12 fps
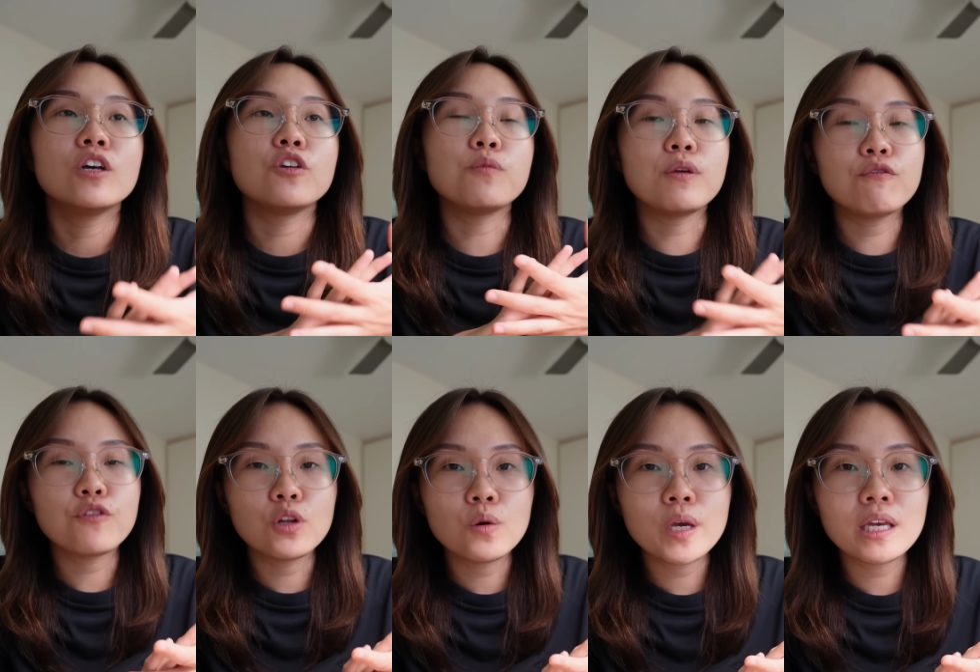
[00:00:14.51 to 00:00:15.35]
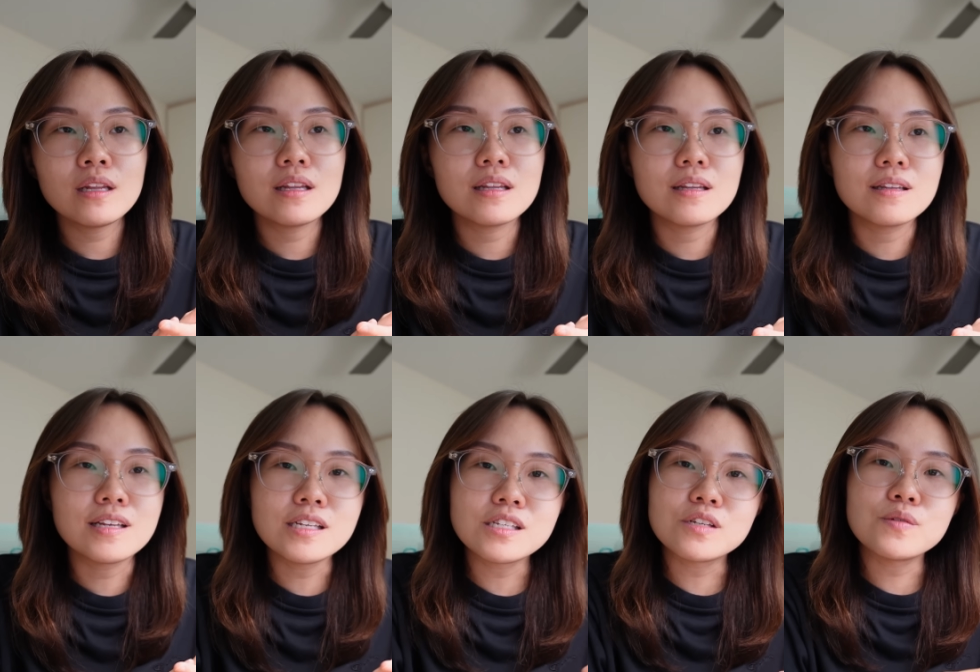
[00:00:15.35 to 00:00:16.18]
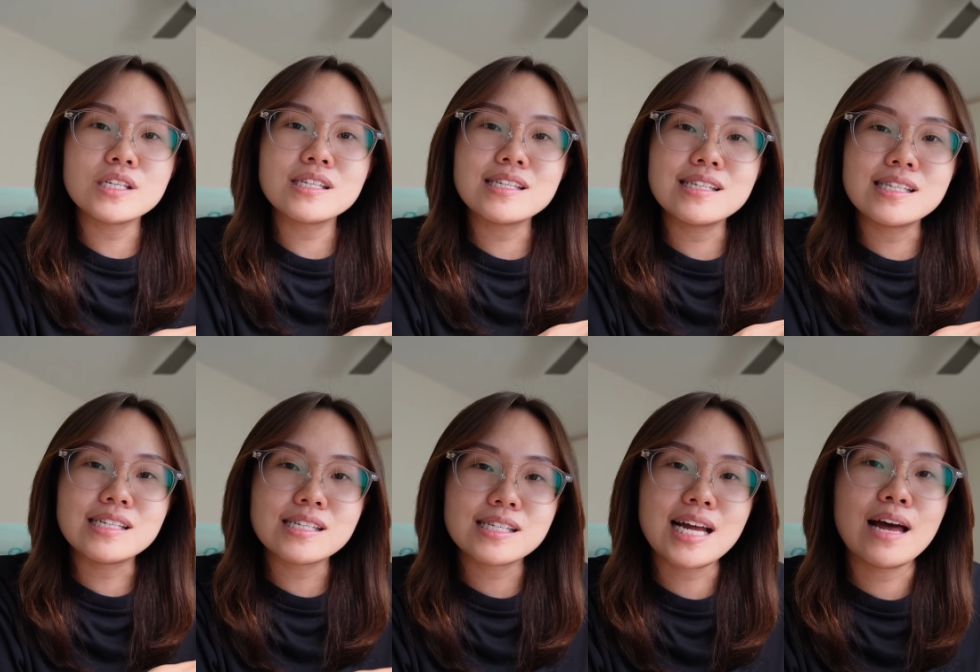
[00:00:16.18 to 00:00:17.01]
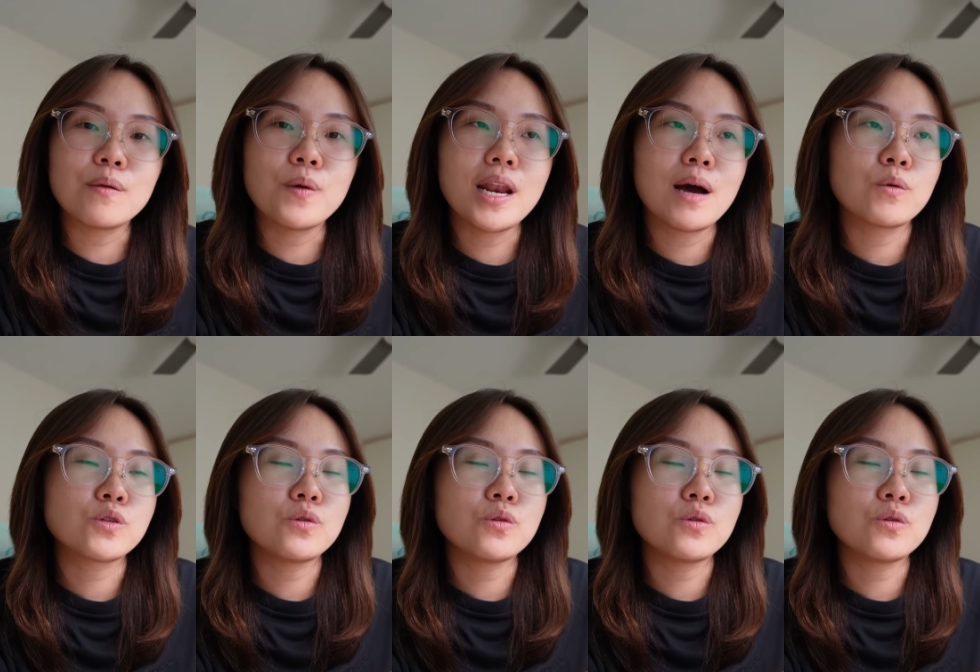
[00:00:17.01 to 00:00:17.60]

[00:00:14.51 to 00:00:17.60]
you've been following this series since the start when I was